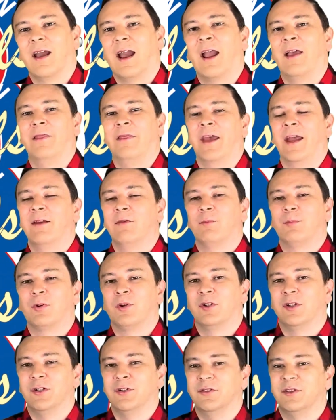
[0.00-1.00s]
and they
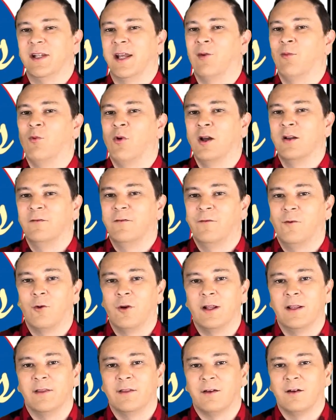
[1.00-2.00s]
produced a
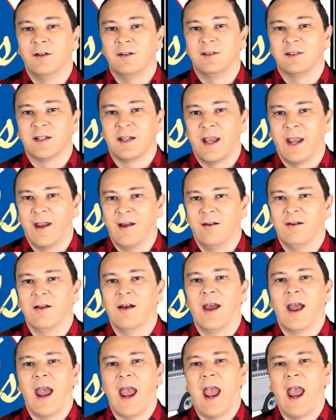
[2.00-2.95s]
143rd scale